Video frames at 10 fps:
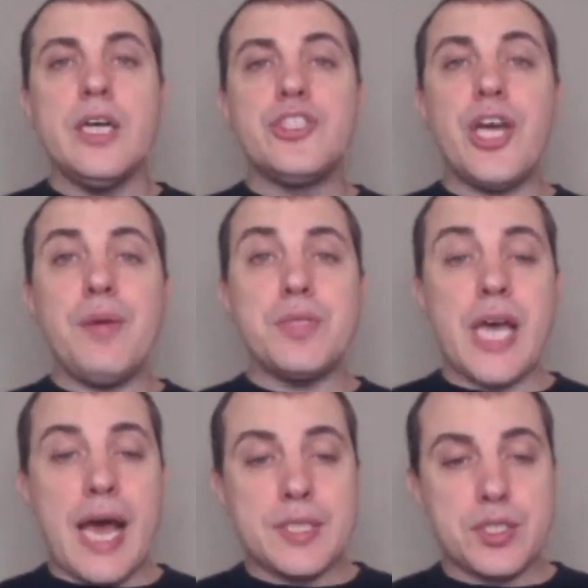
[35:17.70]
James
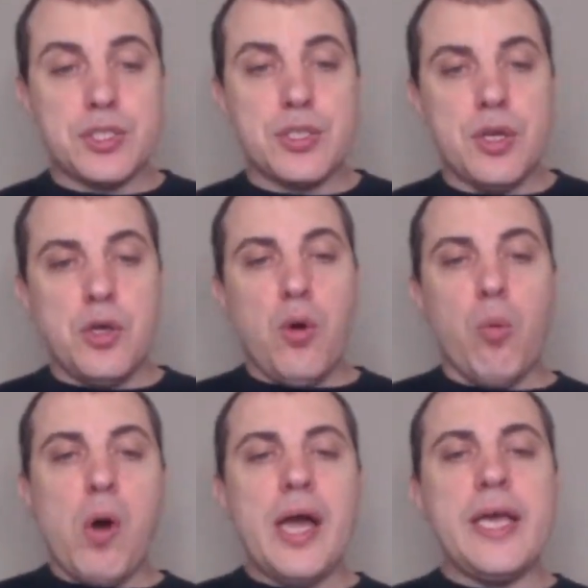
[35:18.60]
asks,
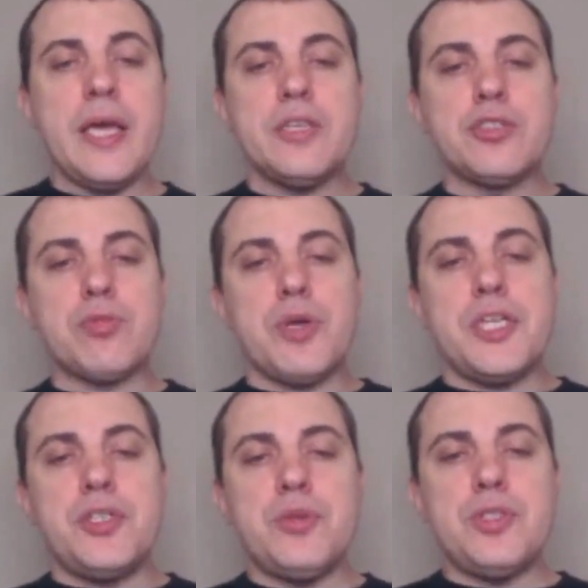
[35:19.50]
why is
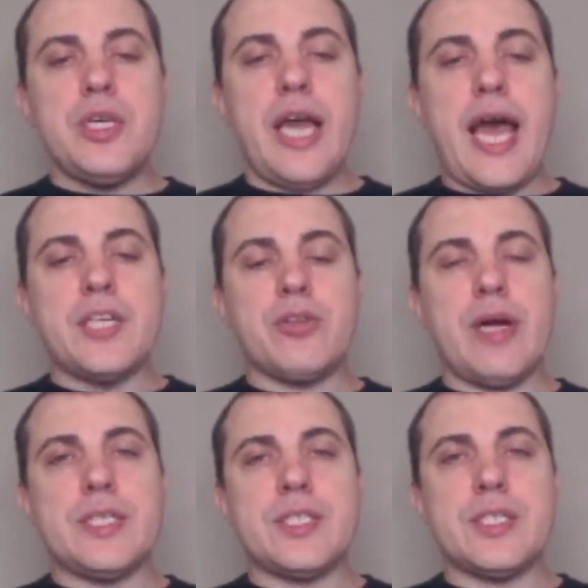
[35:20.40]
reusing
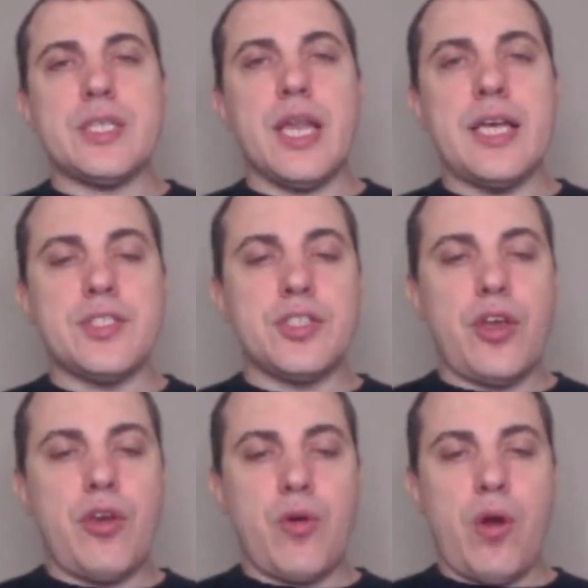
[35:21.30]
addresses less
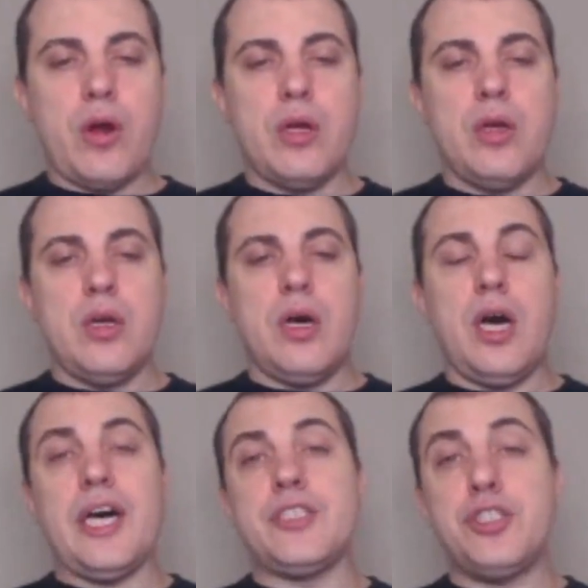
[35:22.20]
secure?
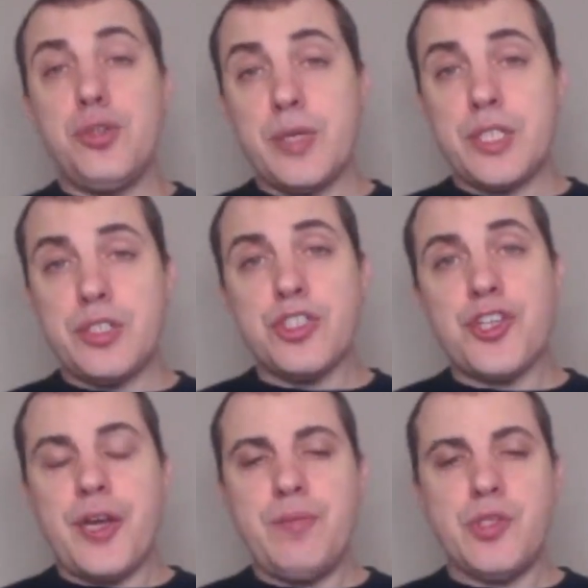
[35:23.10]
Two reasons,
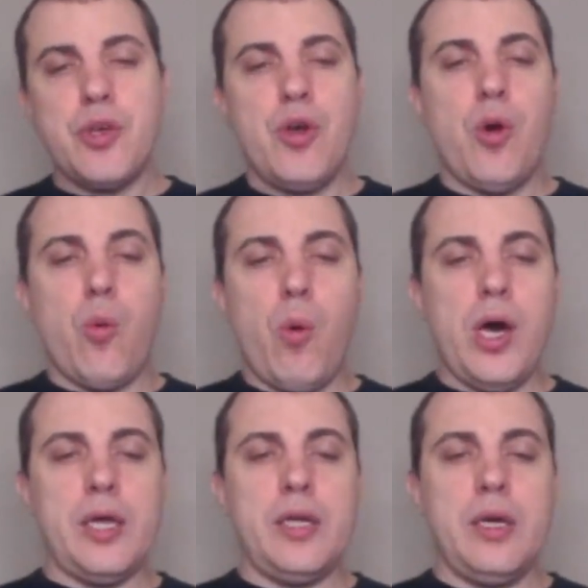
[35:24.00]
James.
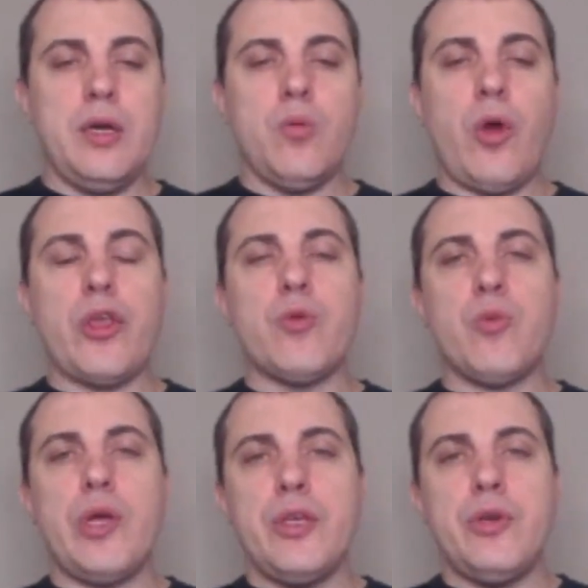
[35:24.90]
One, when you
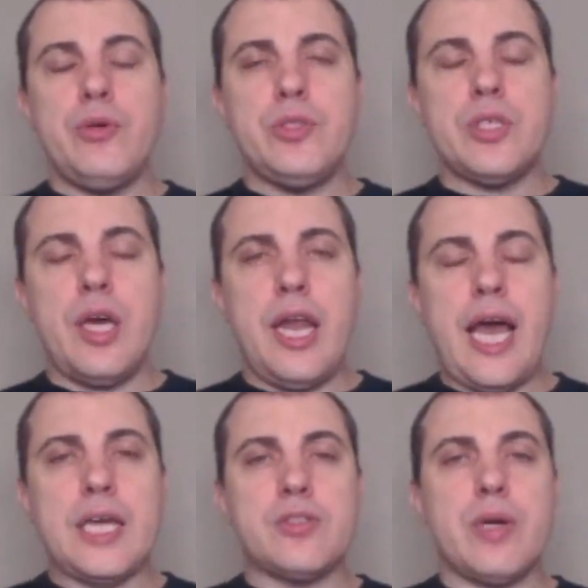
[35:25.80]
reuse an
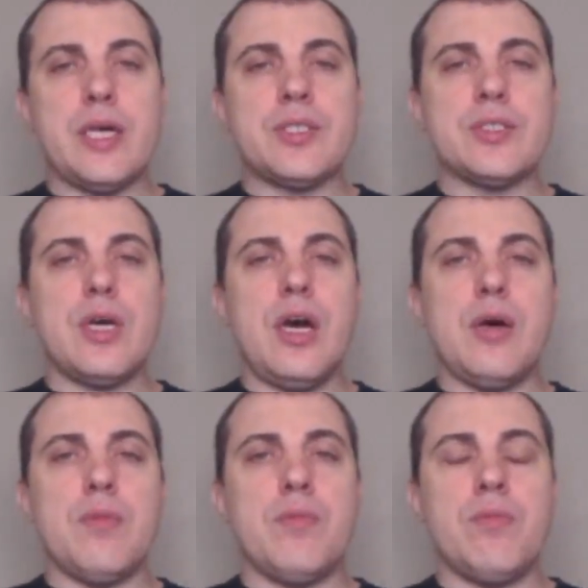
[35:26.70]
address,
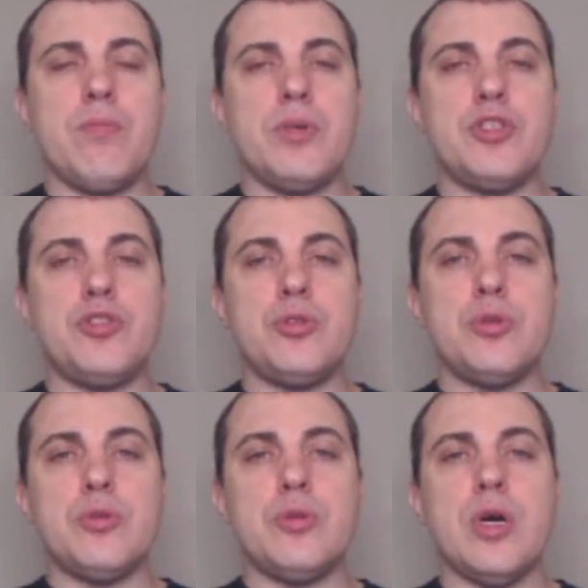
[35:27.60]

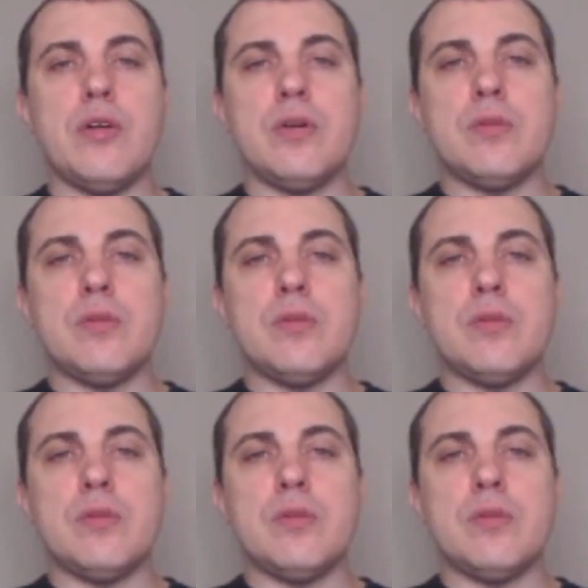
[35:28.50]
you